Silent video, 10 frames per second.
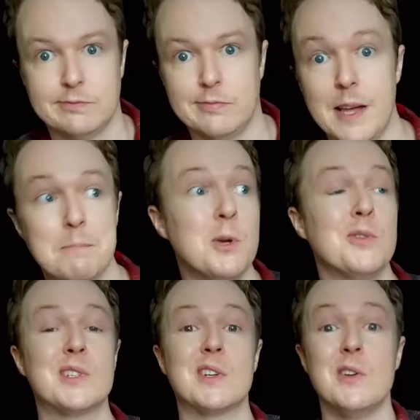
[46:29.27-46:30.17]
then
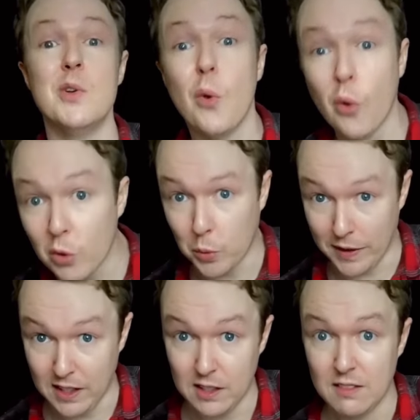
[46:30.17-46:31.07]
moved to
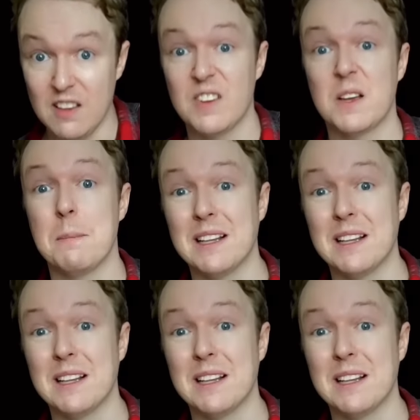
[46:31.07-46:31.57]
Norway, if you can